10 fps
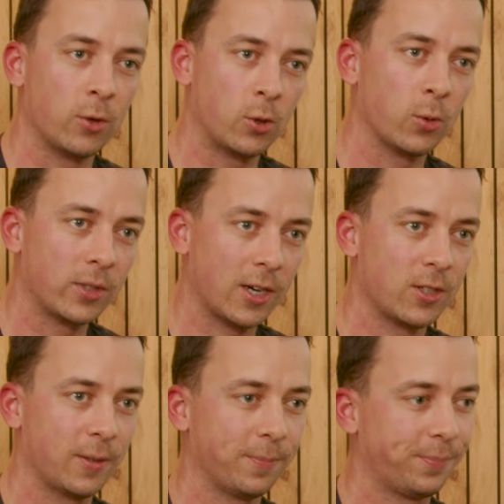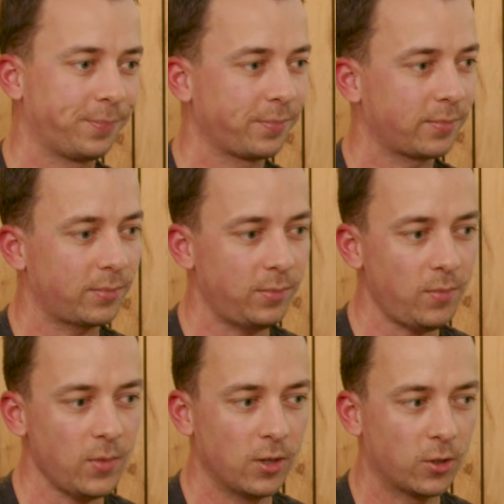for a contest
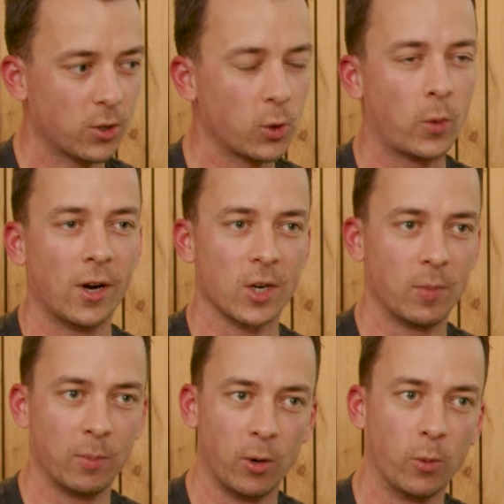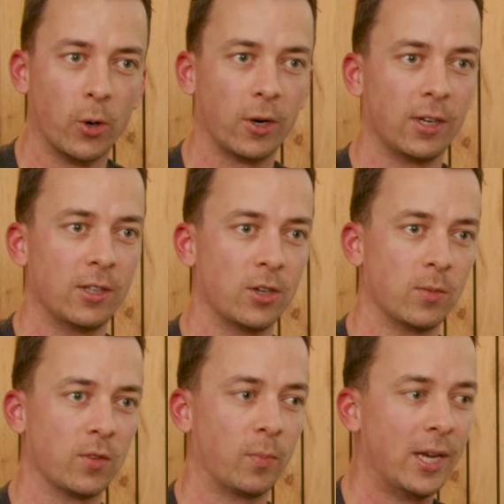just requires a bit more work in
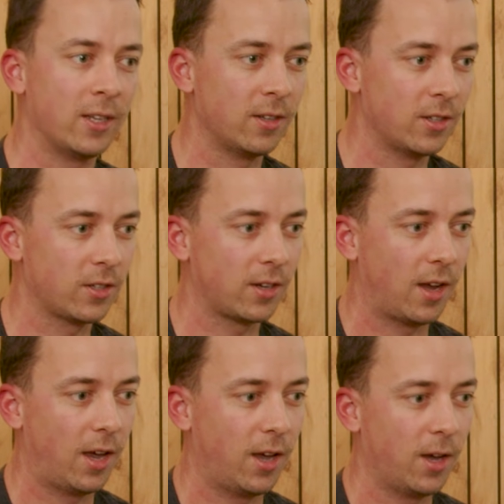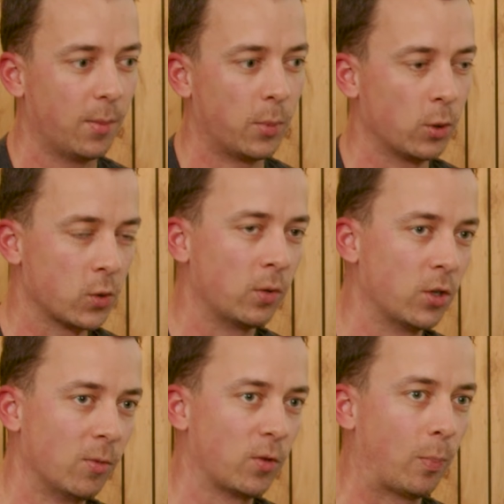terms of maintenance, but also in
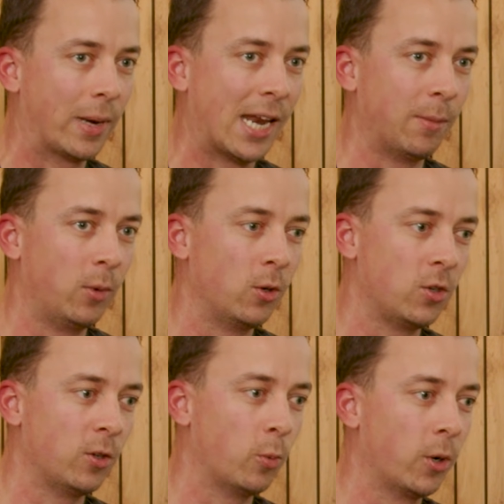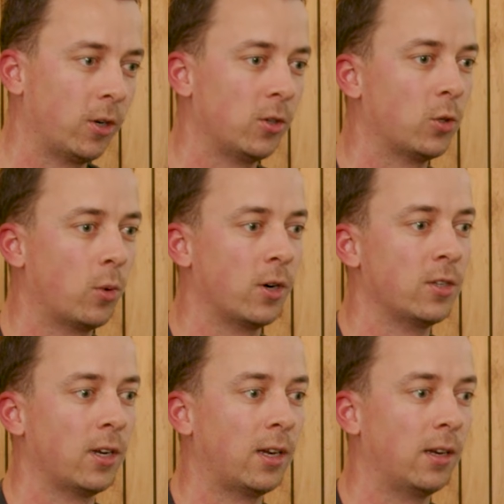terms of planning, because you're working
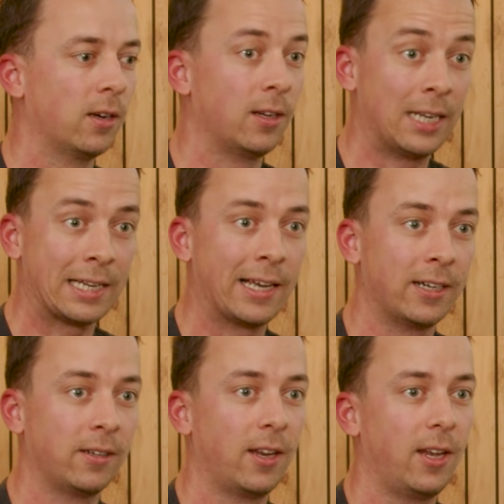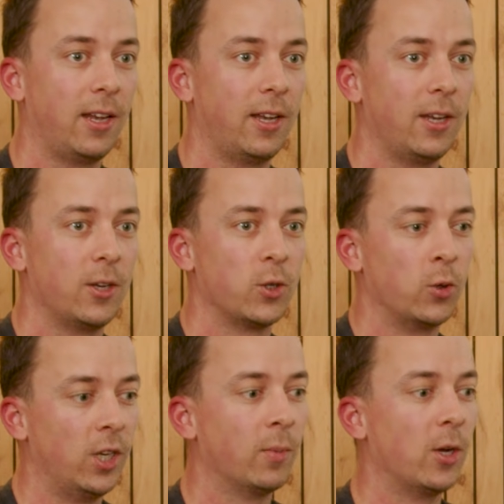towards a deadline. So
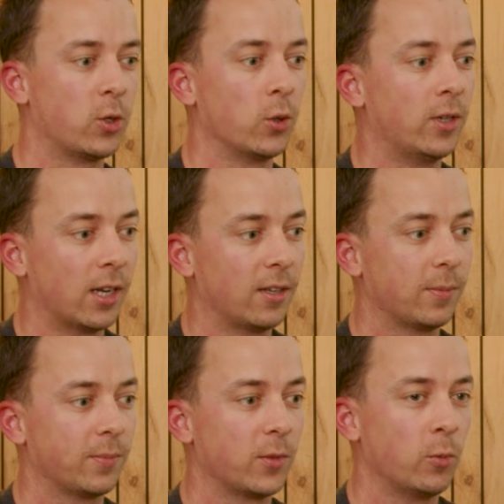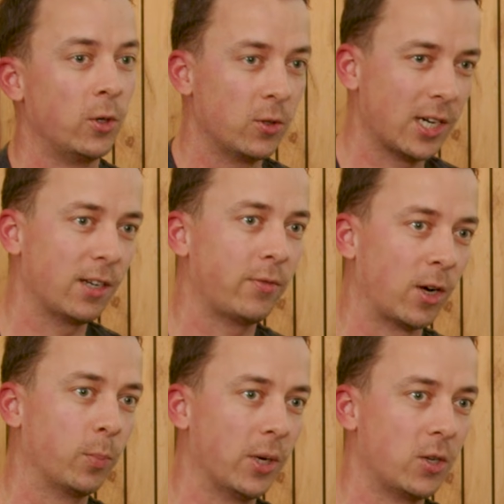you need to make sure that when you take the
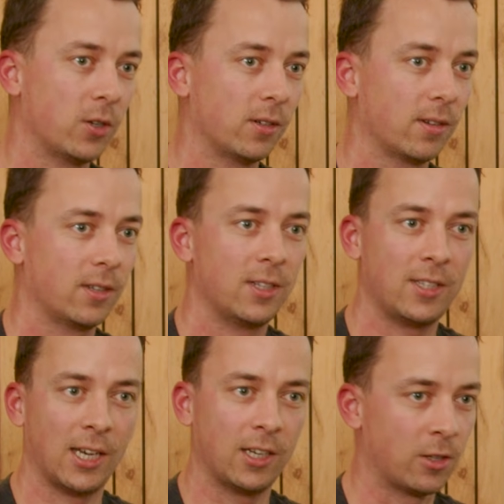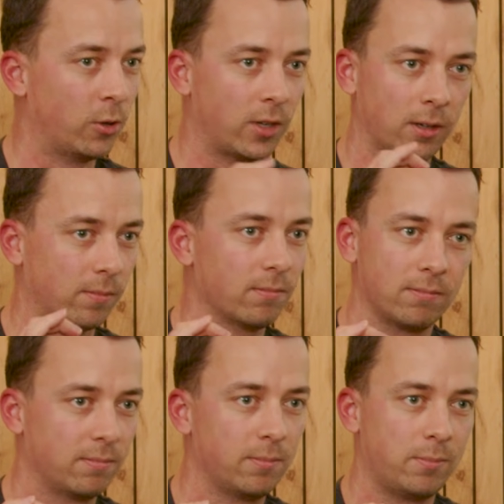final picture, the tank is looking
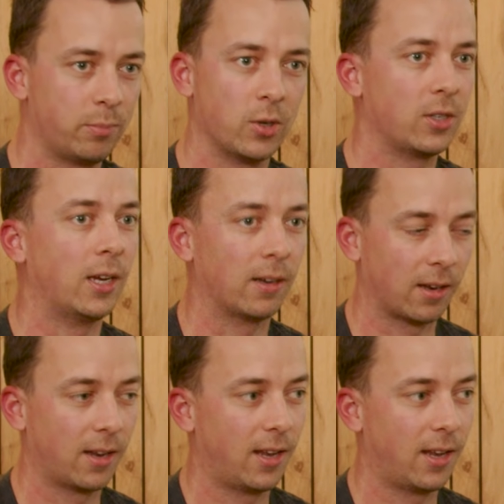pristine.